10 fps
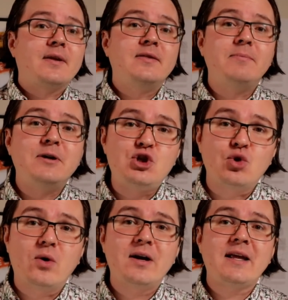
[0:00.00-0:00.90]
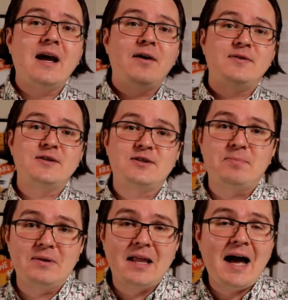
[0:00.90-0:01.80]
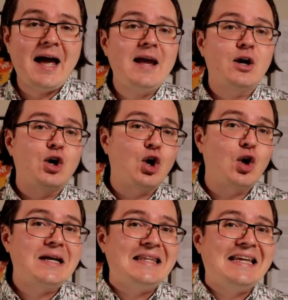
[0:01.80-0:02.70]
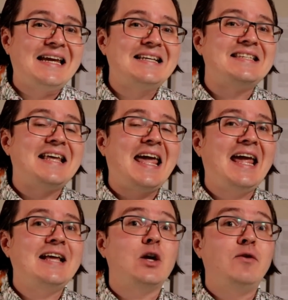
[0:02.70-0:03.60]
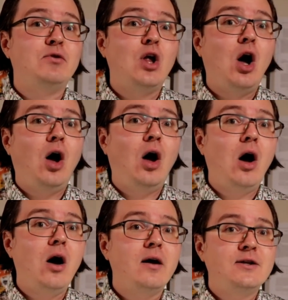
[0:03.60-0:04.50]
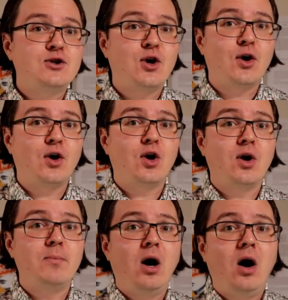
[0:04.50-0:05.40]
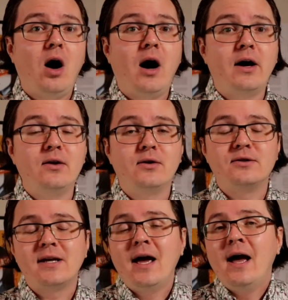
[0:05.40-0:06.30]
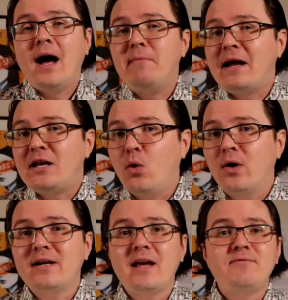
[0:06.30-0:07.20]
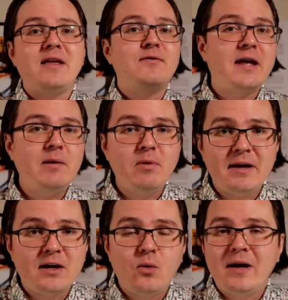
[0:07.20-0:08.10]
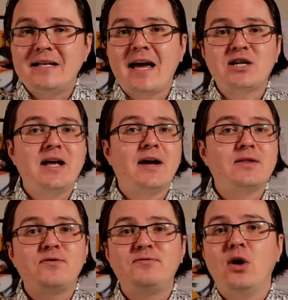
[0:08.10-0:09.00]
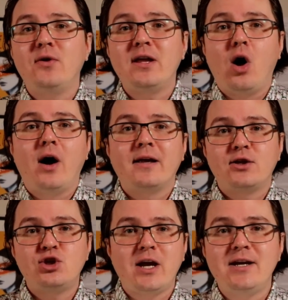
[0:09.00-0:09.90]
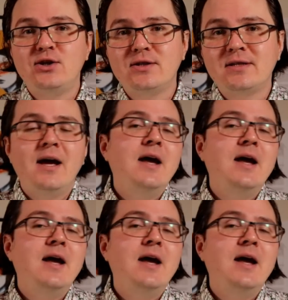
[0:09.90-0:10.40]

The majority of the supply currently it is in the hands of long-term hodlers. A minority of the available Bitcoin is actually out there floating on exchanges.